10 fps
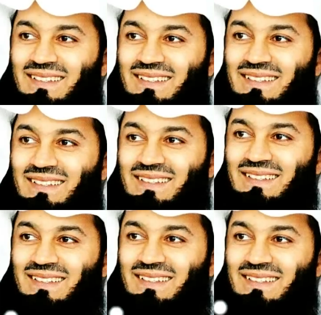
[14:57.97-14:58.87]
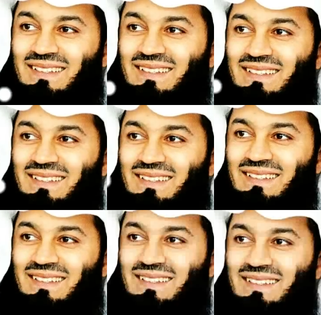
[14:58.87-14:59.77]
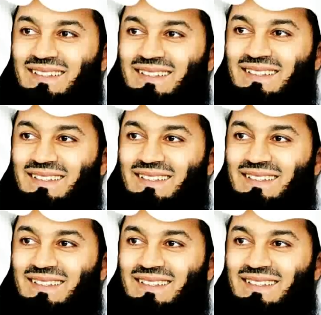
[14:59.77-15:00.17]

This evening, we want to talk about